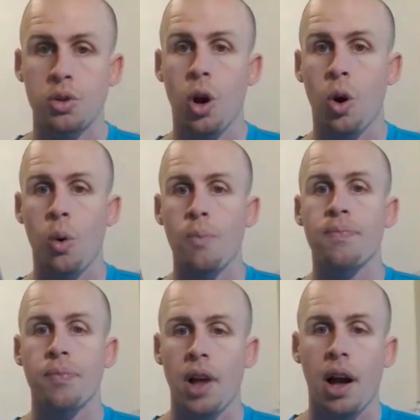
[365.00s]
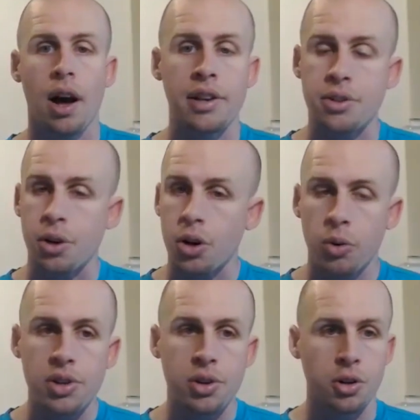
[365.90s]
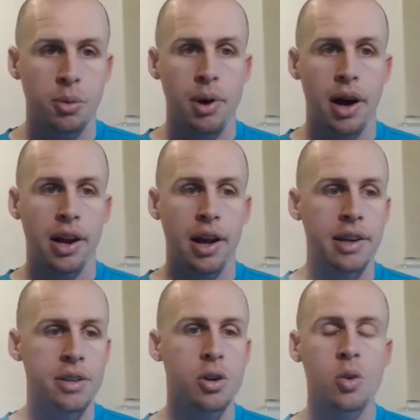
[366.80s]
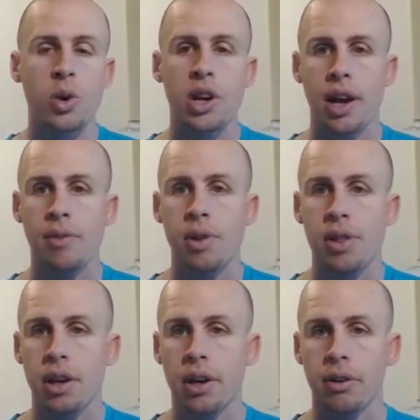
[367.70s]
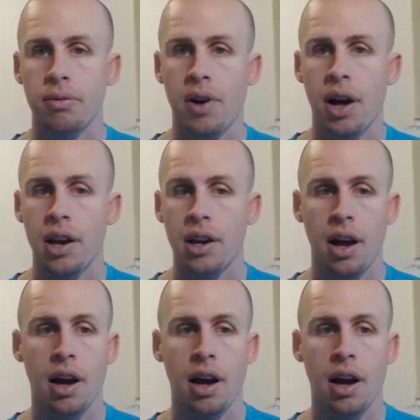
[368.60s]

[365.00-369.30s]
So I started researching about it. I started reading everything I could find.